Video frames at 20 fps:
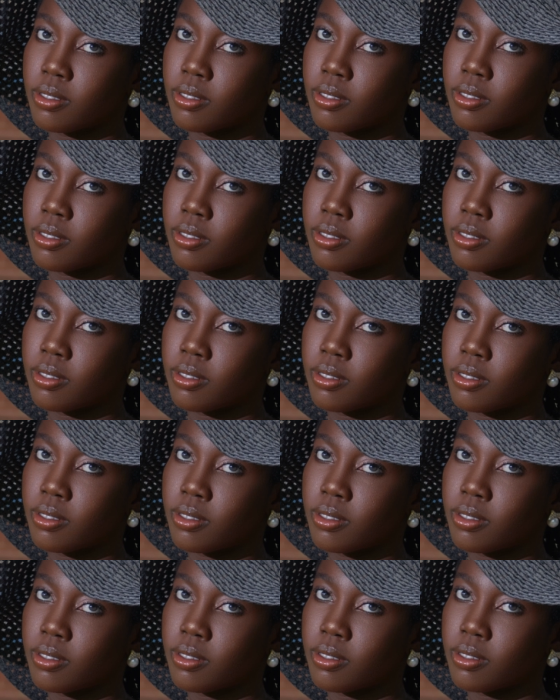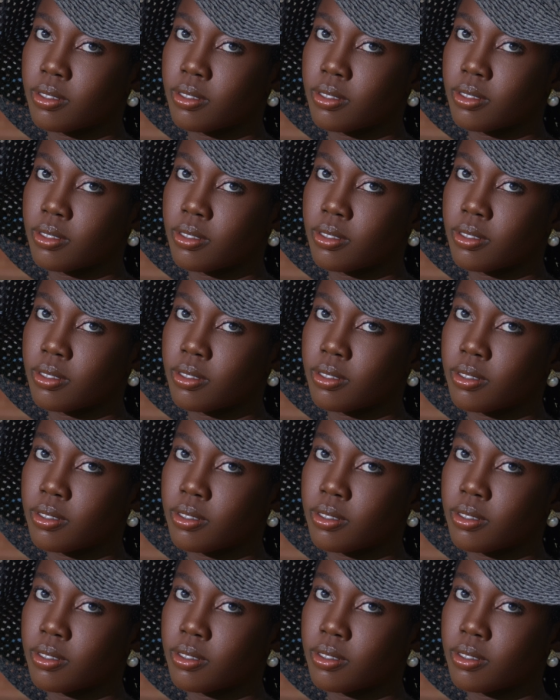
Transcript: (silence)